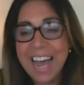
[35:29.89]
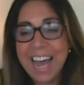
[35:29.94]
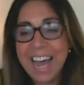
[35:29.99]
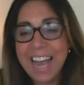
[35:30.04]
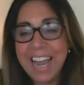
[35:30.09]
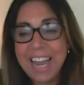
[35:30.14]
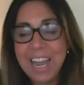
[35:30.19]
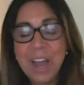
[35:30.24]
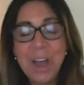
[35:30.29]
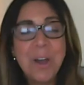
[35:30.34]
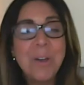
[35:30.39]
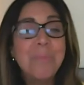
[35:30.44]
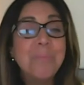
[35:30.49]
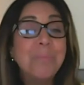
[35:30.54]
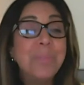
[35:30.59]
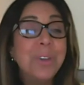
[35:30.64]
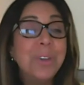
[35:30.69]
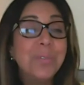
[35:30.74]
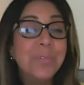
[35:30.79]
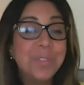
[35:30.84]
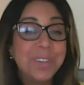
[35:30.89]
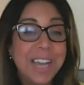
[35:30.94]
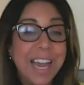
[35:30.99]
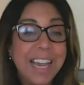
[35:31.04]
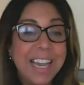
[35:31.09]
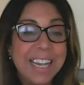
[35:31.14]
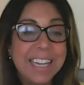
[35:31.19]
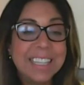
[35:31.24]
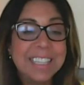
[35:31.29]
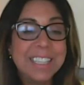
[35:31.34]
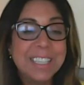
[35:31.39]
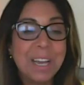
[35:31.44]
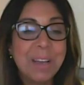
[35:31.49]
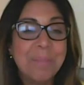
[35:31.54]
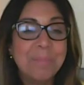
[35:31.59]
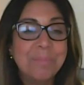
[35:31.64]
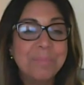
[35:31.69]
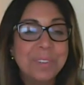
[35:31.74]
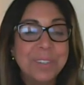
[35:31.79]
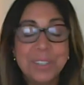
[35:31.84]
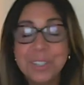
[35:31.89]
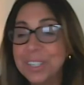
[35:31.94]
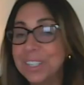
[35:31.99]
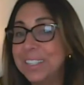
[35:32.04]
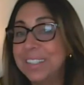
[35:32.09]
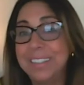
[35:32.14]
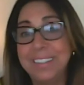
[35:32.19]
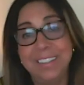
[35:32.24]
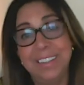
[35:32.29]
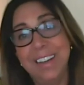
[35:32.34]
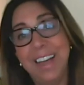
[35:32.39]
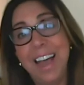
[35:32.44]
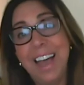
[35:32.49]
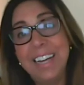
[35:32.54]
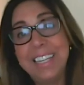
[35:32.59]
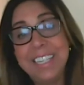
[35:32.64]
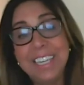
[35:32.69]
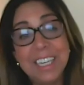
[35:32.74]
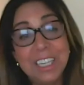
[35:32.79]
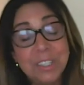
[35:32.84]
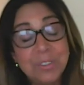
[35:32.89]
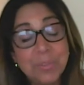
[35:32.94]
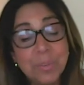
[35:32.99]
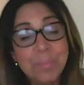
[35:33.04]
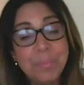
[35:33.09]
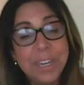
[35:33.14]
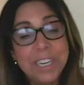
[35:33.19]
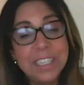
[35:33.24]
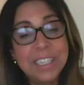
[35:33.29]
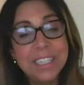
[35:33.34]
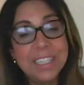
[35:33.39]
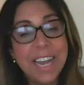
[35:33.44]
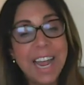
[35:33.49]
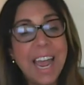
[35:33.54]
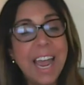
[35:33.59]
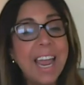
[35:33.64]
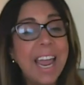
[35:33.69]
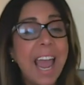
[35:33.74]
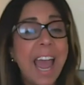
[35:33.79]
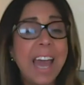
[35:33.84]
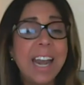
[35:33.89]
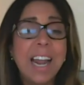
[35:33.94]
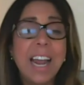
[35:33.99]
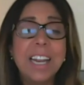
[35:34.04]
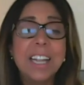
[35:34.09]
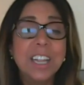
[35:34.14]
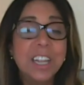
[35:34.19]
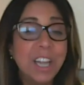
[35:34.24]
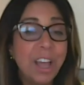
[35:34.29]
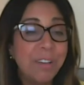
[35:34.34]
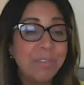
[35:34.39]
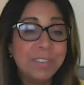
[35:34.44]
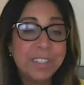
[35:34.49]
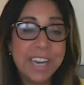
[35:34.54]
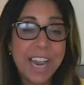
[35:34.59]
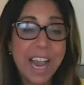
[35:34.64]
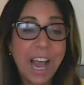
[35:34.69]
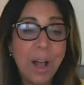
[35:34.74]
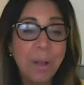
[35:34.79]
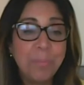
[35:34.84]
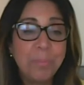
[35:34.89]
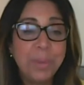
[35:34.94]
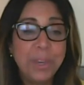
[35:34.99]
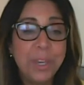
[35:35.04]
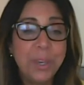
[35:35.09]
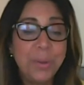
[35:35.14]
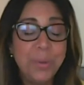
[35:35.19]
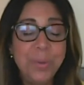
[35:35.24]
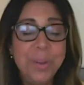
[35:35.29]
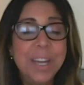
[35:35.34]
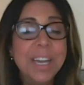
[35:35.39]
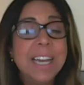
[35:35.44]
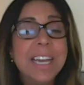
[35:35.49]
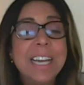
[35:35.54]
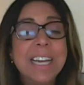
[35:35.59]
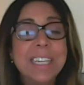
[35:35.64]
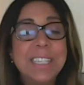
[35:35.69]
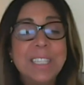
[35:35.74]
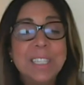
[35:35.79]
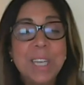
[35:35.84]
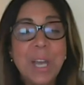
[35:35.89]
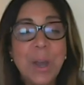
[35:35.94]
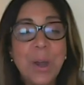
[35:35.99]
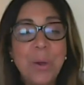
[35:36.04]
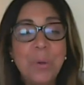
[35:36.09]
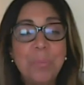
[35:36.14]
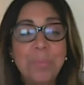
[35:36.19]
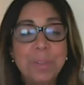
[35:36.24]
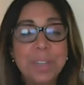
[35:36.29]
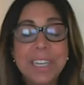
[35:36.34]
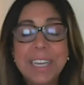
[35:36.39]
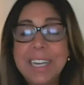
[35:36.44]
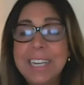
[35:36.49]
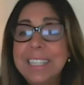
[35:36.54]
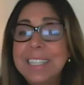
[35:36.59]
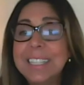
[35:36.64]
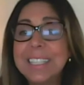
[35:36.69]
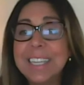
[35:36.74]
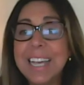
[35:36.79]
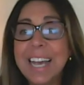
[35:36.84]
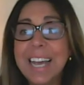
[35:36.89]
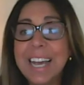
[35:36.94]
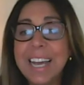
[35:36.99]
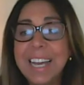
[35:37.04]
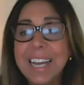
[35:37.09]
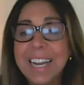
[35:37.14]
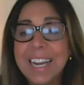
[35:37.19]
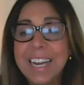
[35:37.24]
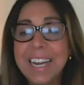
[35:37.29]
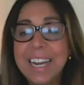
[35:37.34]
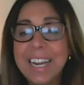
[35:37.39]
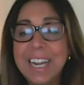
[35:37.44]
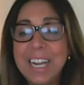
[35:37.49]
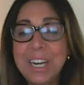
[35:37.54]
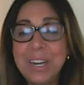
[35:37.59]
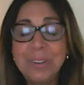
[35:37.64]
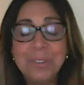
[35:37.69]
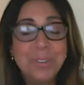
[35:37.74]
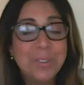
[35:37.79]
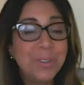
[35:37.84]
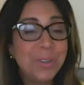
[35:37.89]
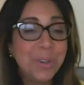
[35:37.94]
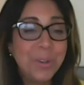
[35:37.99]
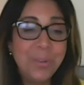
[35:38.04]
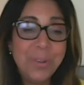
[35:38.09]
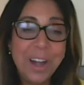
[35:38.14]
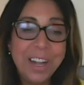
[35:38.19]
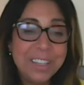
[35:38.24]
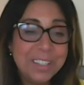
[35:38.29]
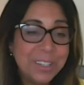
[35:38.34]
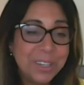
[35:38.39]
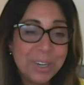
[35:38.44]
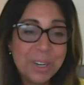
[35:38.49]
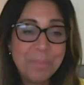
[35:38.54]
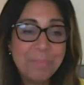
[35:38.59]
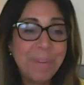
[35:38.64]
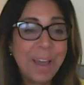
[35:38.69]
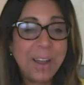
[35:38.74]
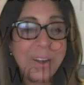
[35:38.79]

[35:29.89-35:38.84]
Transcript: I hope you've taken some good ideas from me today, and I'd love to help you. So please, uh, you know, Sue, I'll turn it